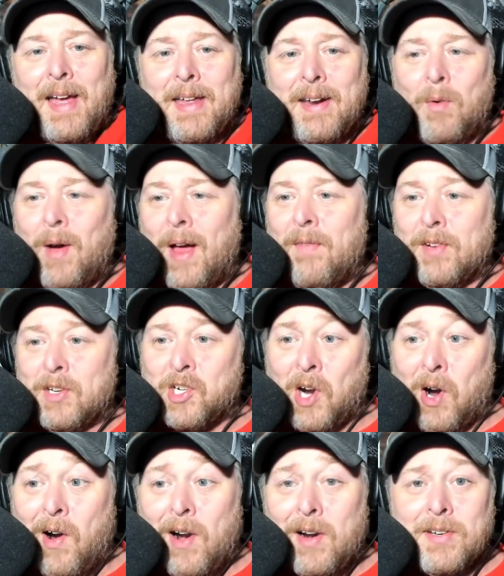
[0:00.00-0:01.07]
don't have a
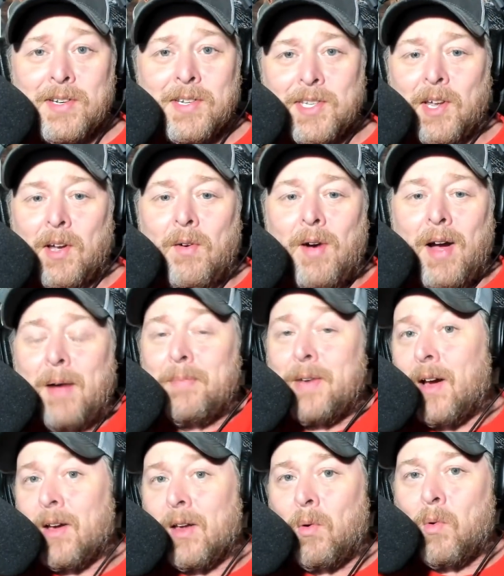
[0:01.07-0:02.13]
chart, so I'm
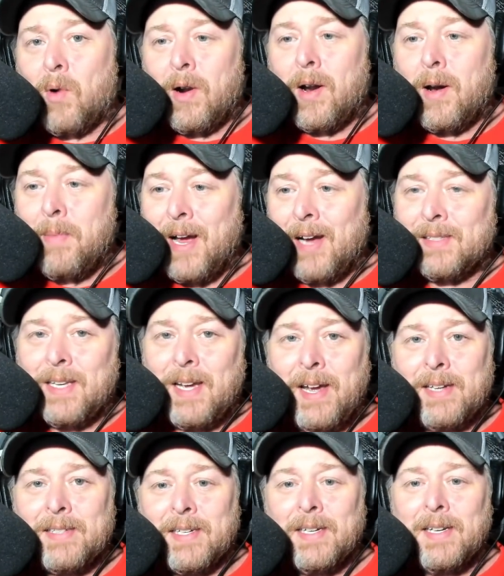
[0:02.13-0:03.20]
not going to worry about
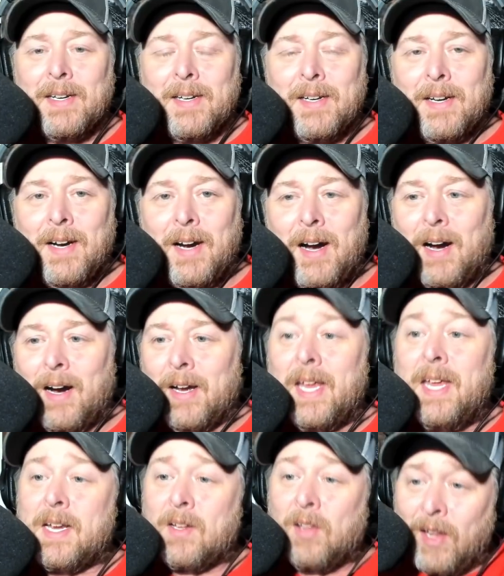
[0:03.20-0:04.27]
that.
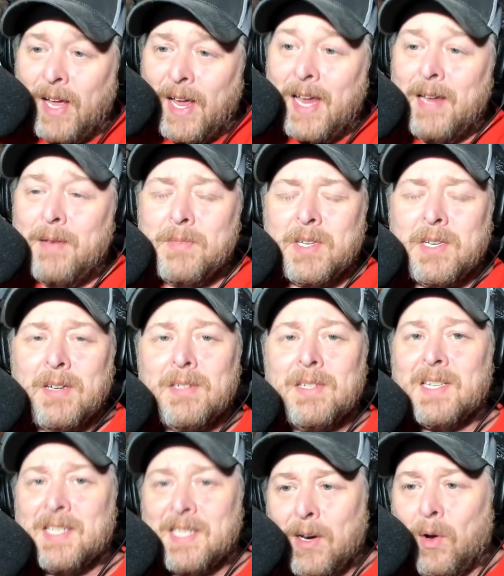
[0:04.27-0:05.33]
He claims
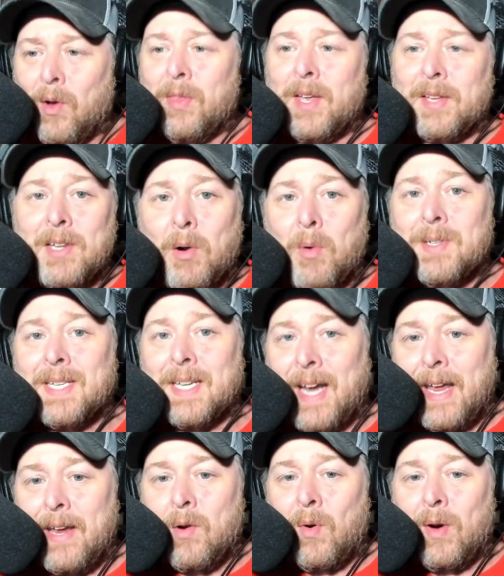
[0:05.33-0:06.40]
still that there was an
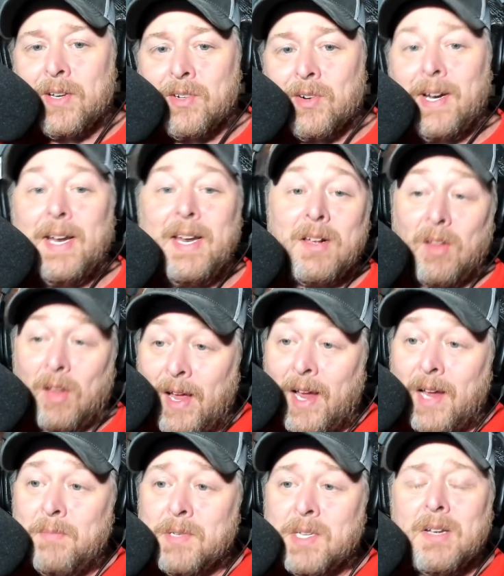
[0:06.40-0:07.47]
ankle injury. He
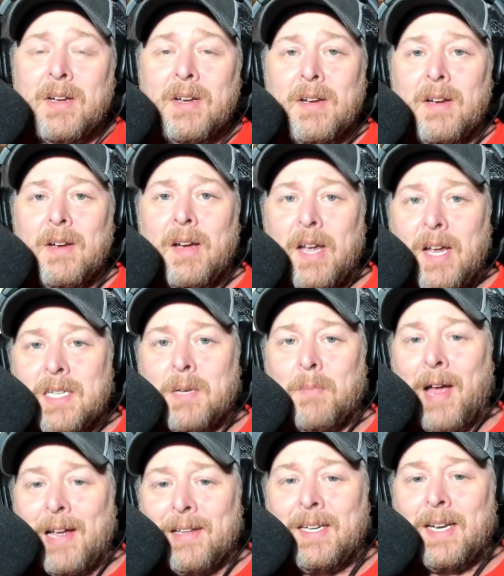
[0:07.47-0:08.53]
claims he's
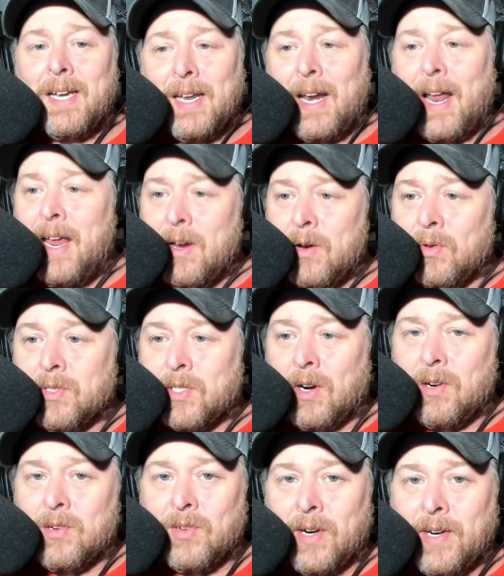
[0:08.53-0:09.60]
about to get ankle
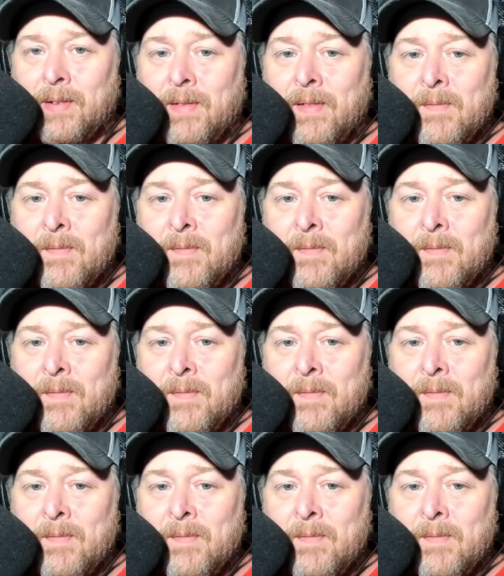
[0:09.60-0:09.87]
surgery.